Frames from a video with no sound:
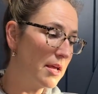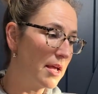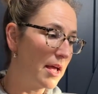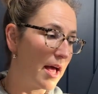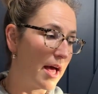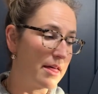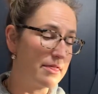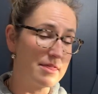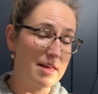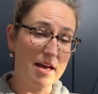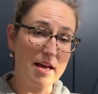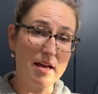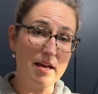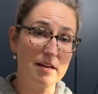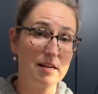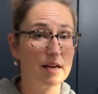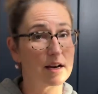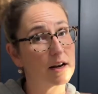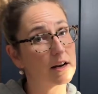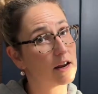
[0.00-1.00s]
And then
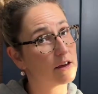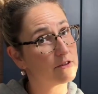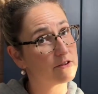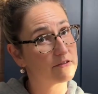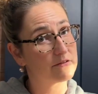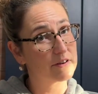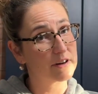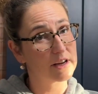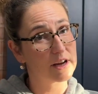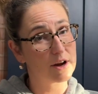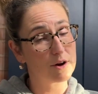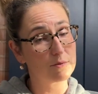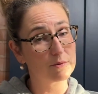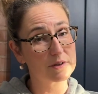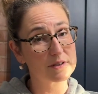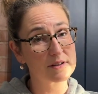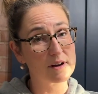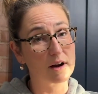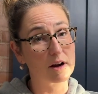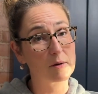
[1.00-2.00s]
in another video, we'll
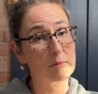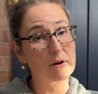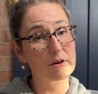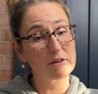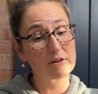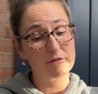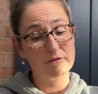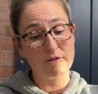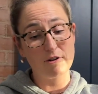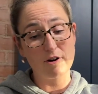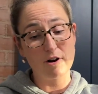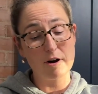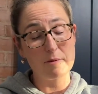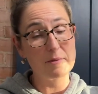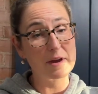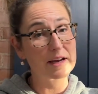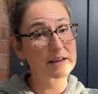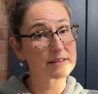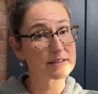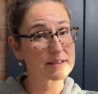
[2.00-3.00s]
talk about the forearm
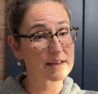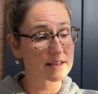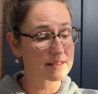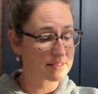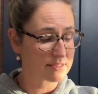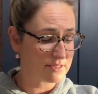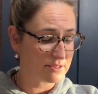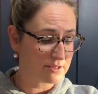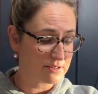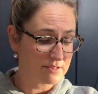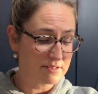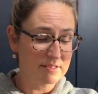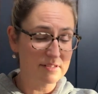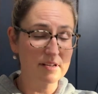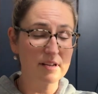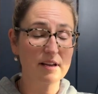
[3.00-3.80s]
extensors,